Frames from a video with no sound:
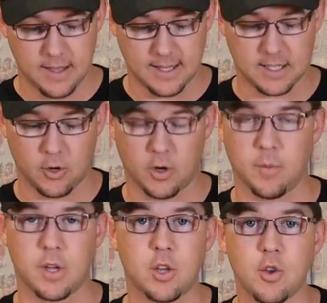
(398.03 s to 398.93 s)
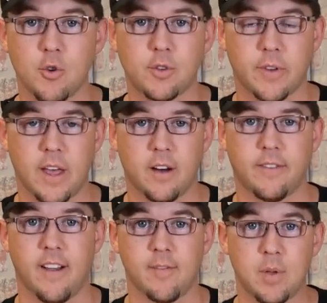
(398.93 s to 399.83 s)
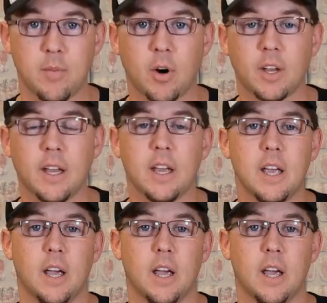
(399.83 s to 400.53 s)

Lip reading: This is going to be huge for the L5P market,